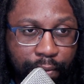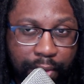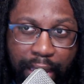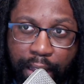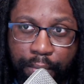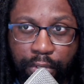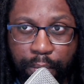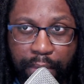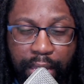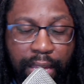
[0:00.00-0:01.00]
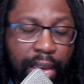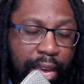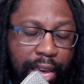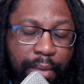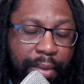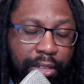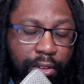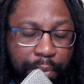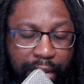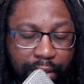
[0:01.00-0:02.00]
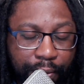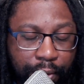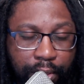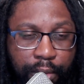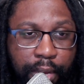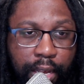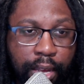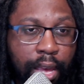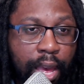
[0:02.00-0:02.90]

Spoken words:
Now, to me, it makes no big difference to me.